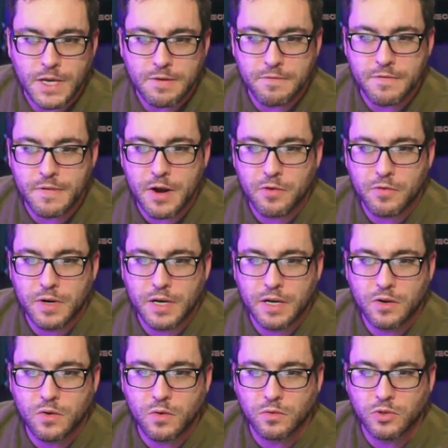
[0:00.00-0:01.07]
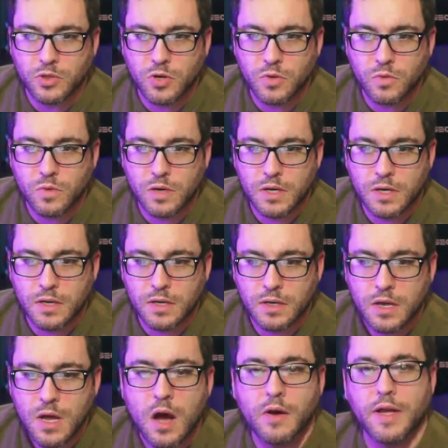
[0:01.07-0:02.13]
Very cool. No, uh,
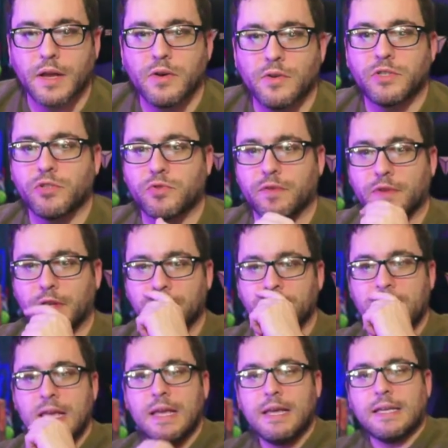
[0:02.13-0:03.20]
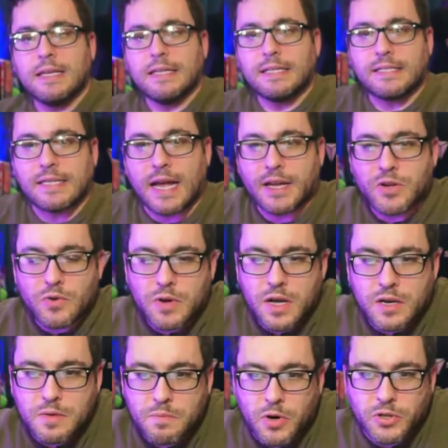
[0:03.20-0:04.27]
oh yeah, notes and trivia. Psycho
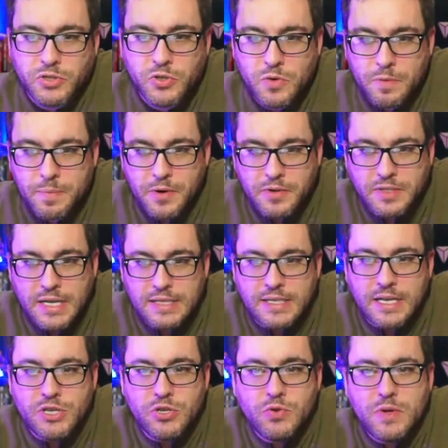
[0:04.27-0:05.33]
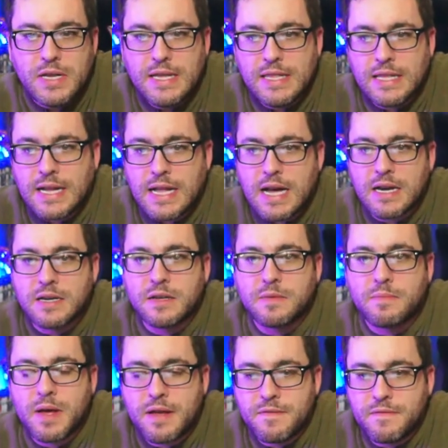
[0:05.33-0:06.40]
Gundam Mark II appears as a unit in the
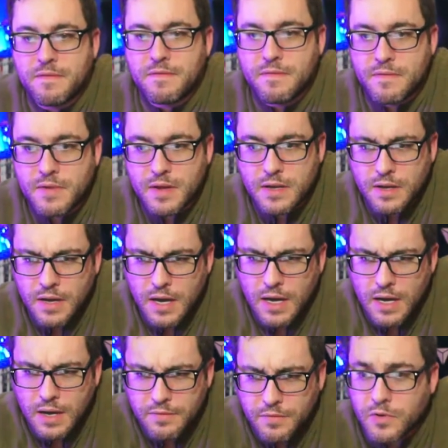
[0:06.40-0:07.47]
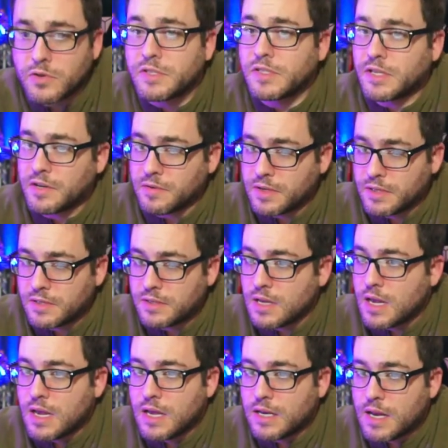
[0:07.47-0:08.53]
Gundam uh, Verse series,
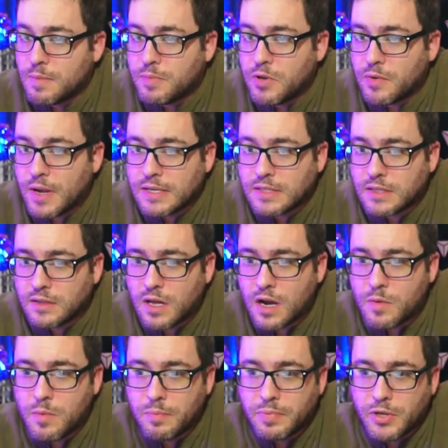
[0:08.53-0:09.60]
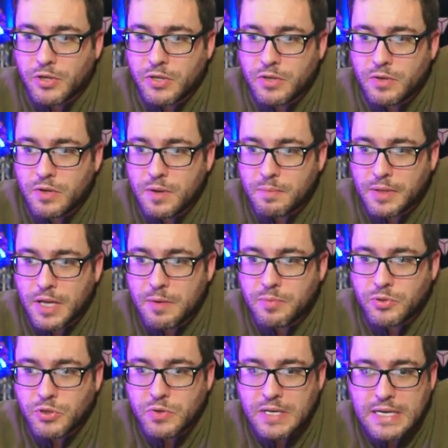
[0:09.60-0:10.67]
debuting as an unlockable play, uh,
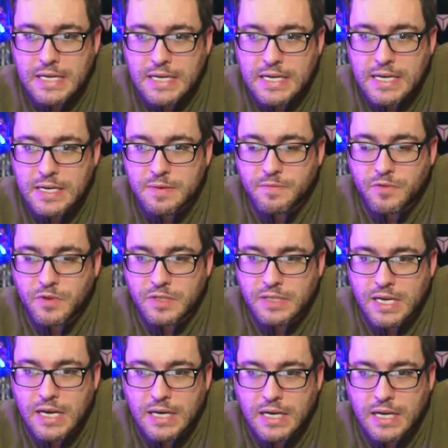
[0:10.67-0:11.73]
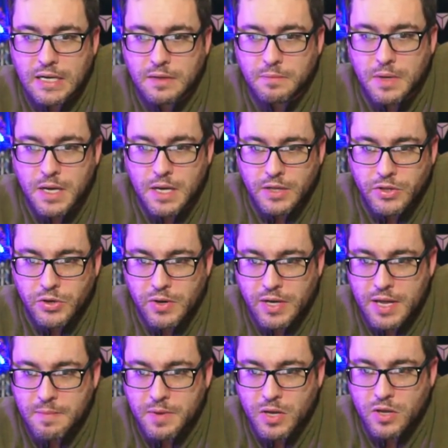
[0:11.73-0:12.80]
playable unit in Gundam vs. Zeta Gundam. The unit
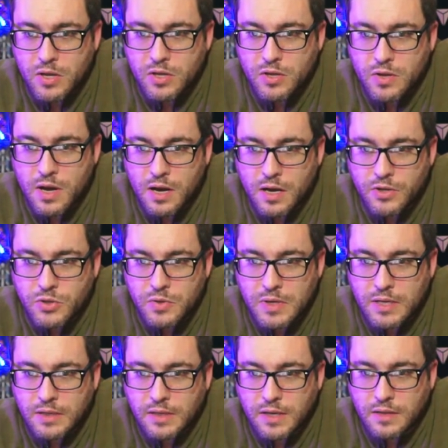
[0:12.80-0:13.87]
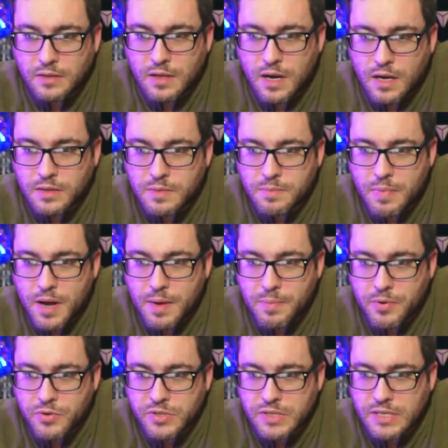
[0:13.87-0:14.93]
can be uh, uniquely unlocked by
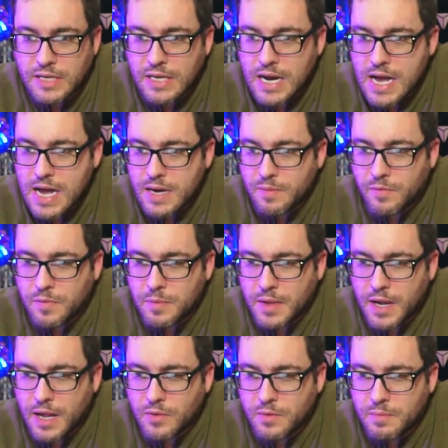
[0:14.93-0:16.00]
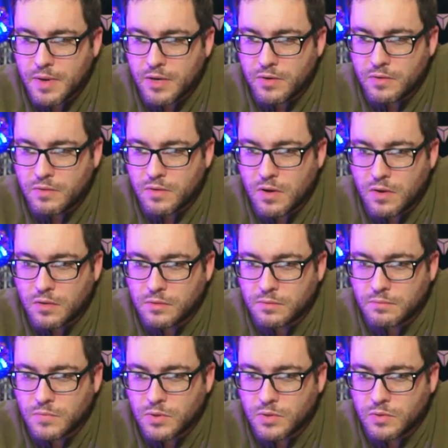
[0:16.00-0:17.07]
purchasing an item from the gallery menu called
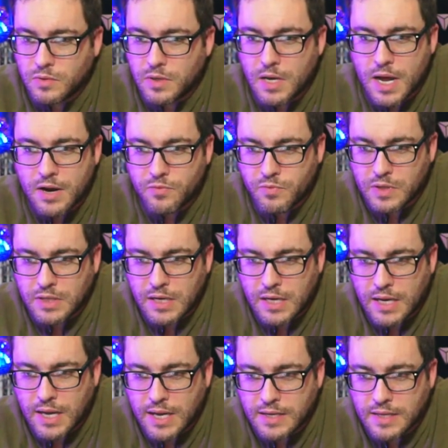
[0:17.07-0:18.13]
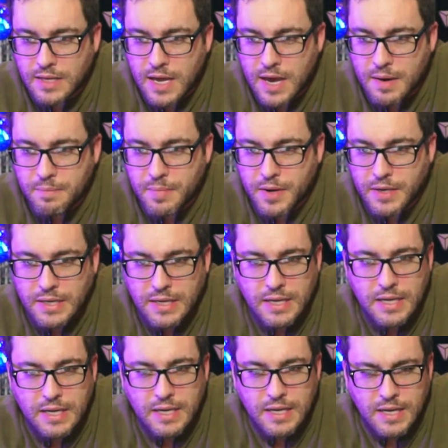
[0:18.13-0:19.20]
Mode. I don't really need to get into that, but
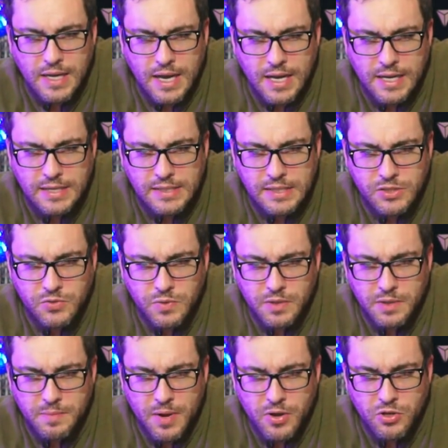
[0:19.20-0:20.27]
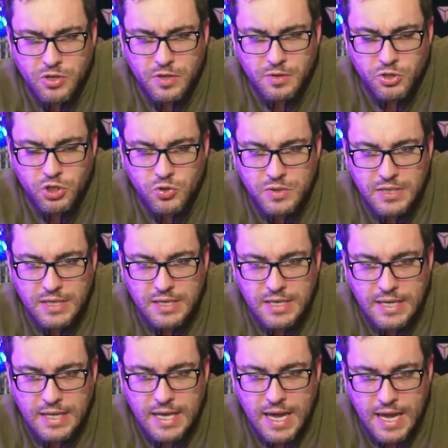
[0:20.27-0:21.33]
I guess it's really about you can use it in a
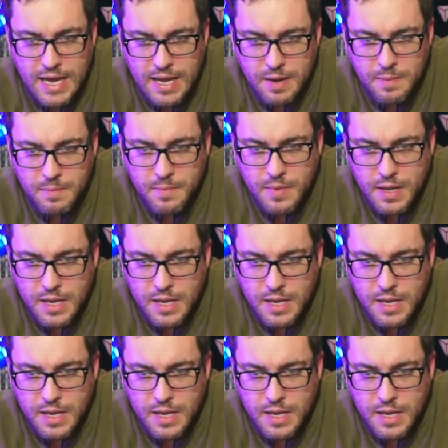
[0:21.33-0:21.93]
game.